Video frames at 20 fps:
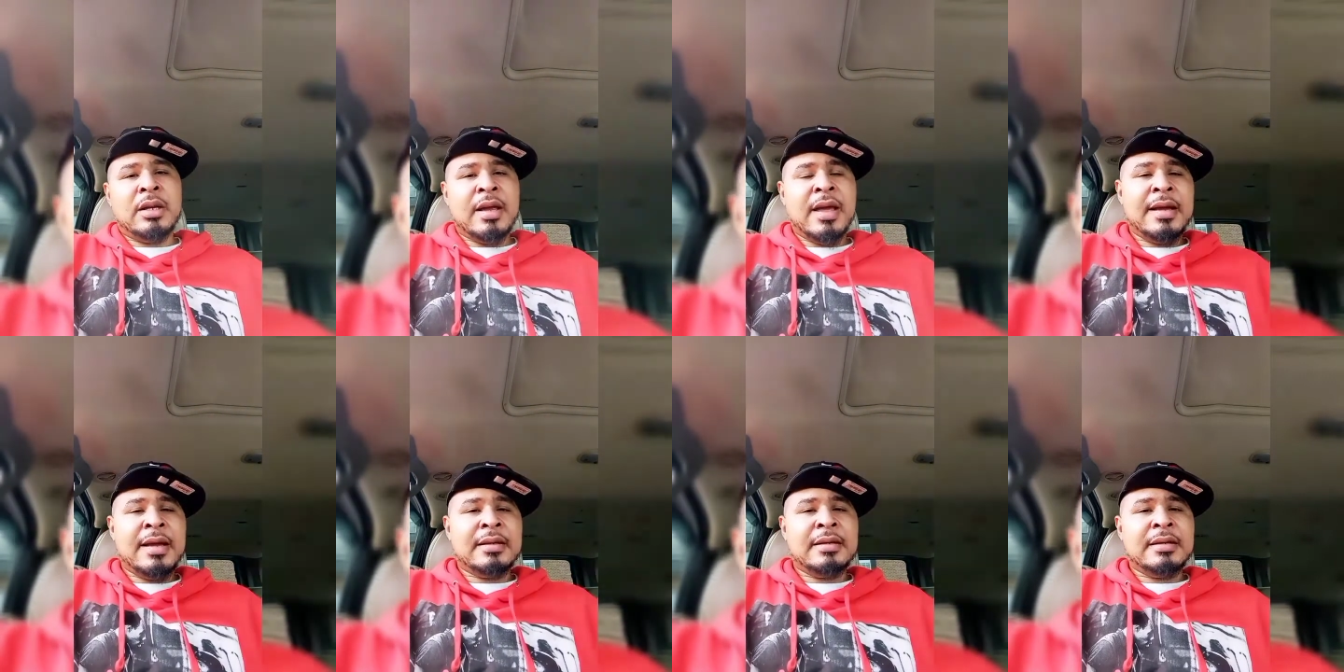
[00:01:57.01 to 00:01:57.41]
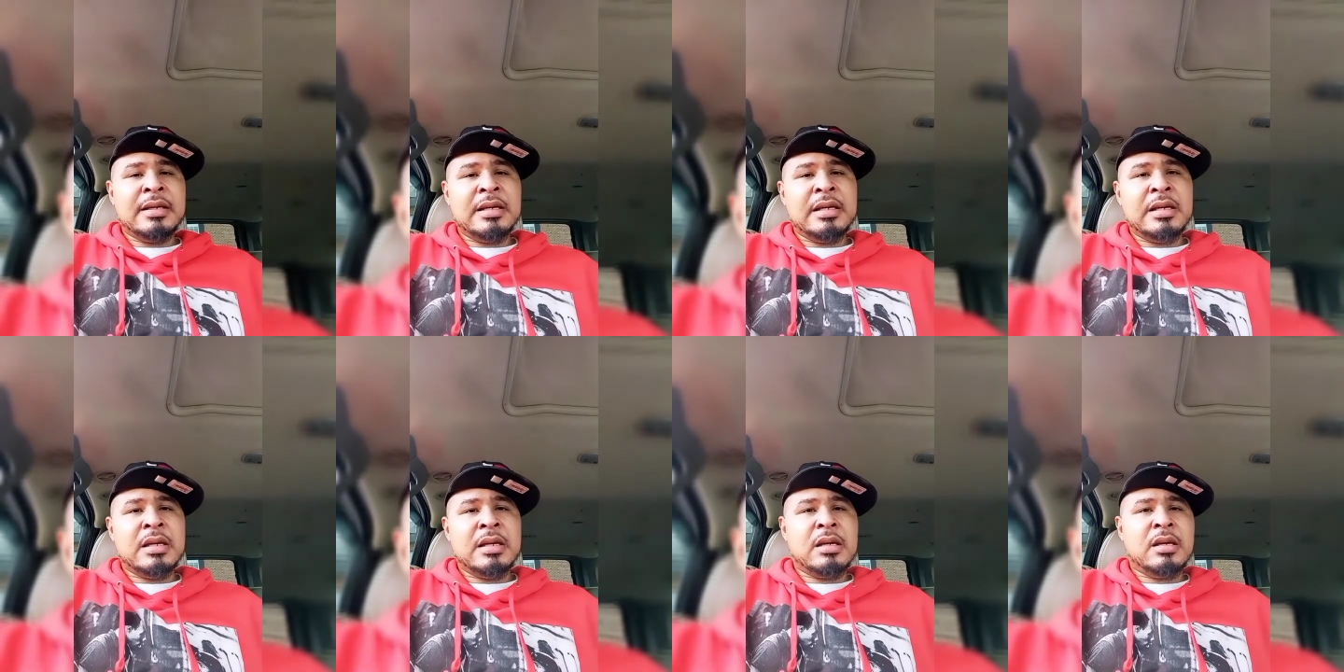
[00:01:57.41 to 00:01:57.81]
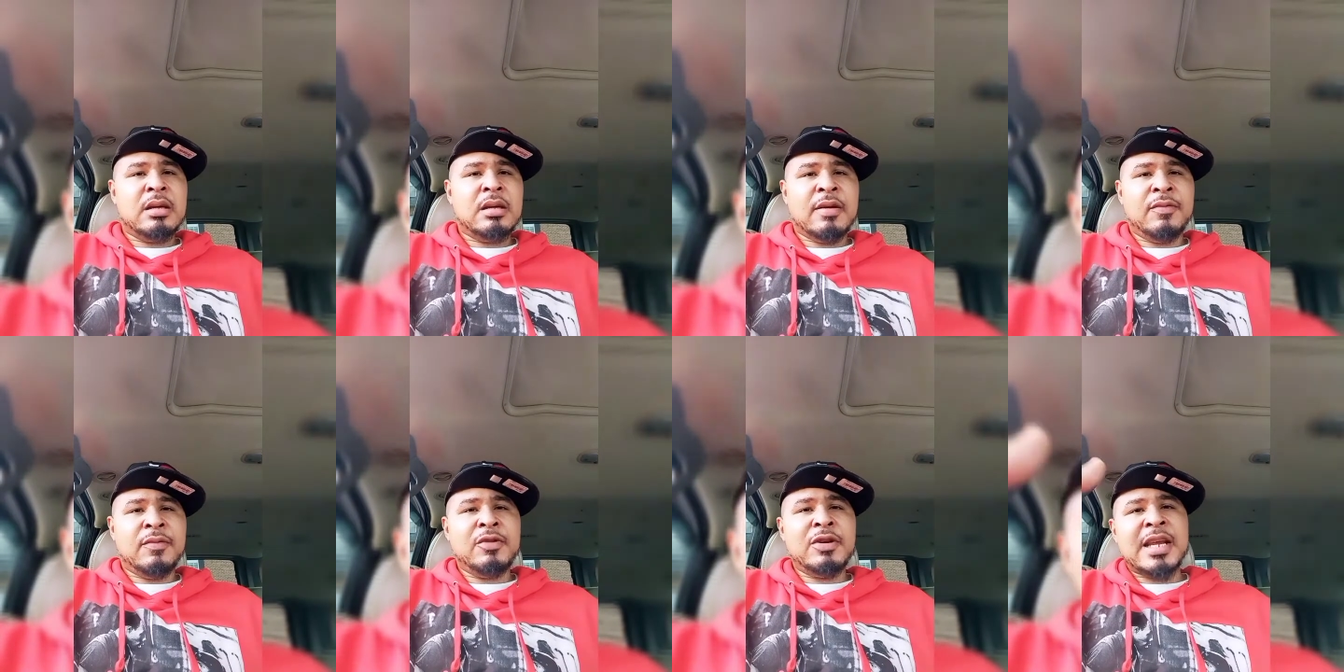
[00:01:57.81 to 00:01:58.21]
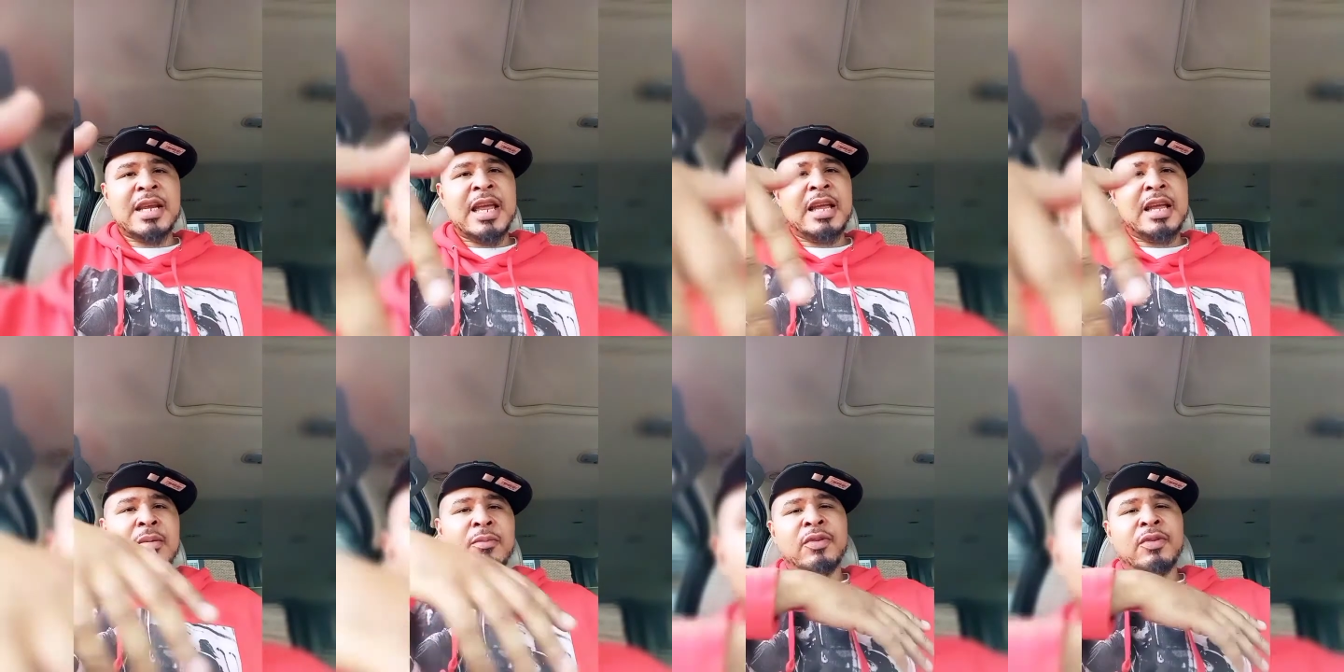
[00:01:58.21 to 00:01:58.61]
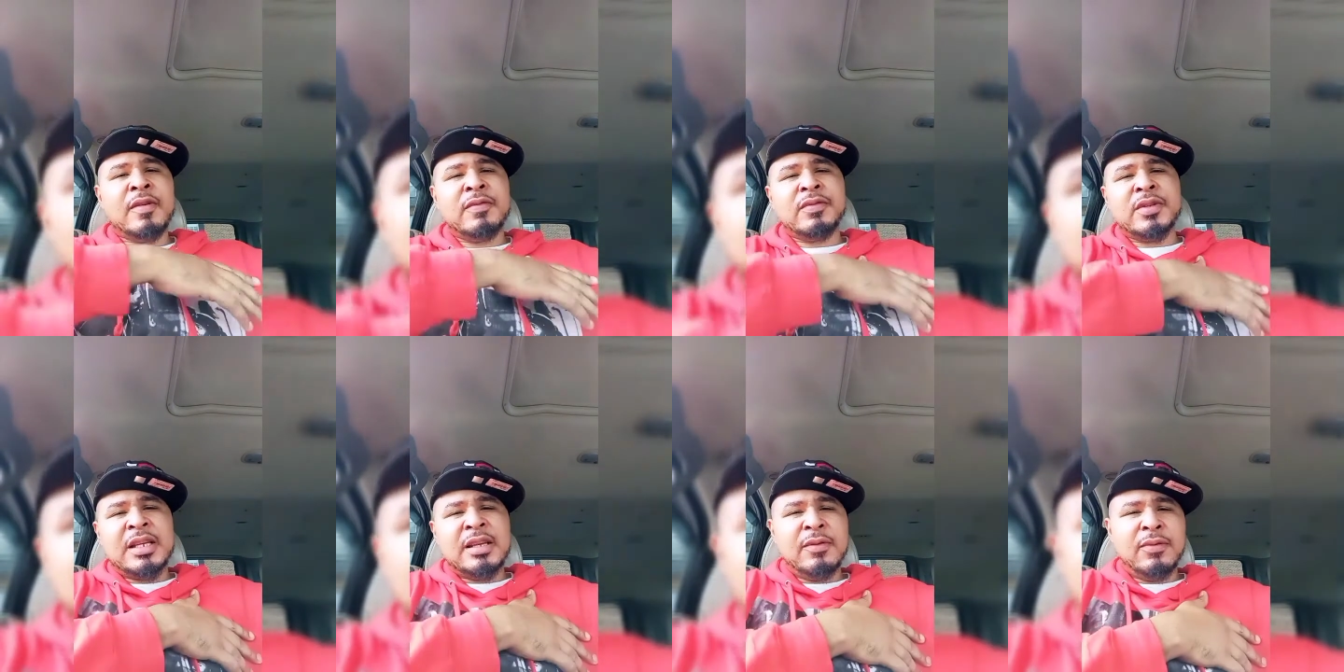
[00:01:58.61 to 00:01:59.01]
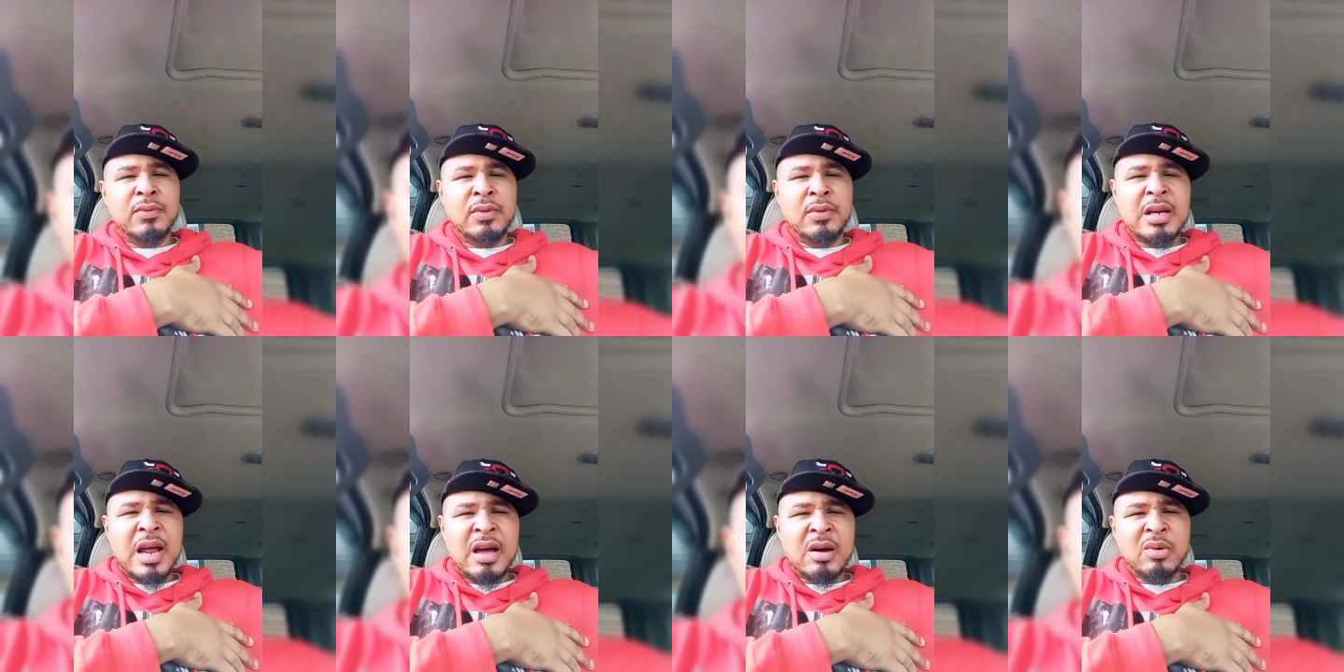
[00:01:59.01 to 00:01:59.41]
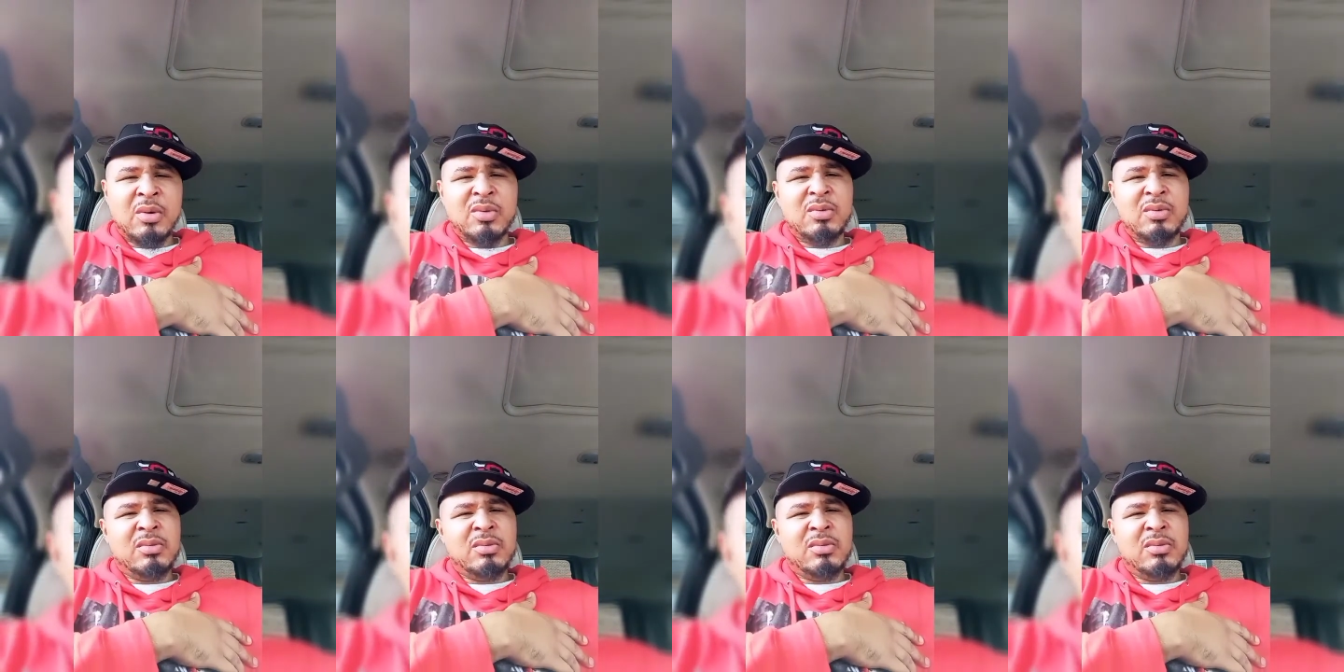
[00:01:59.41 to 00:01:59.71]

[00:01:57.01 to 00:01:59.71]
AD if he take him 15 feet out.